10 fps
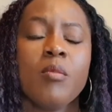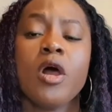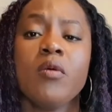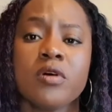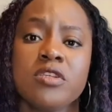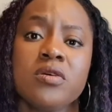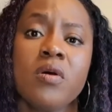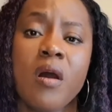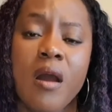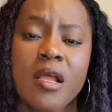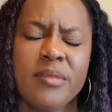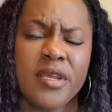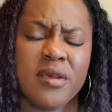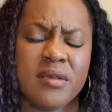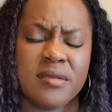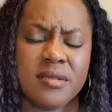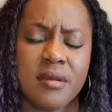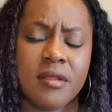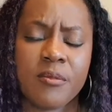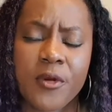but it was so hard because
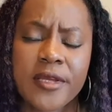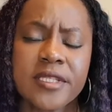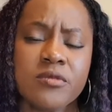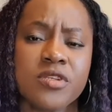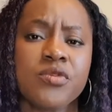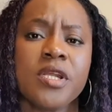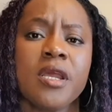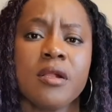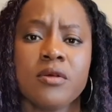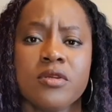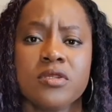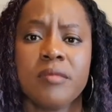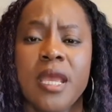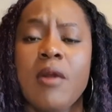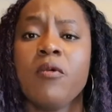the person was really close to me.